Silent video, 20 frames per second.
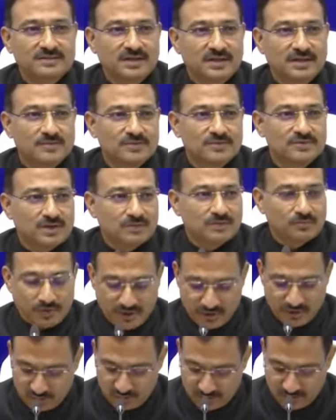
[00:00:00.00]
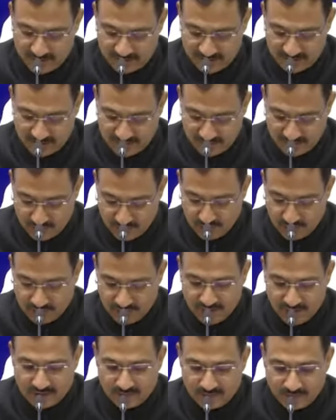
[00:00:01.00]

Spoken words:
this comes 1.2%. So